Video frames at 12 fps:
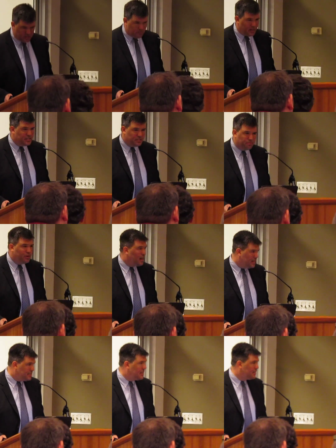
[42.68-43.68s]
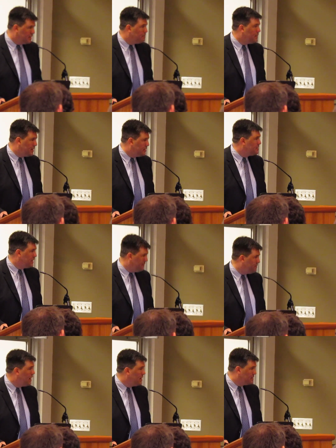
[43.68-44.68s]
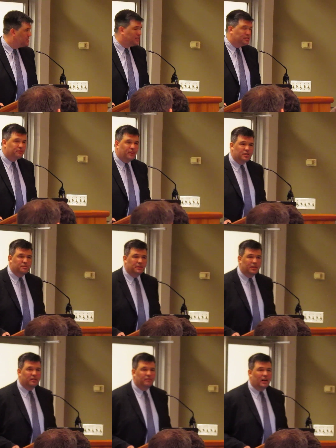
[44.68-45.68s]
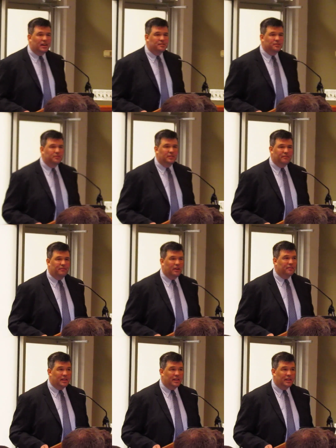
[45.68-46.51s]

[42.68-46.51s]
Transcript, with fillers: to my surprise, Anthony made the state finals in his freshman year of high school, and he followed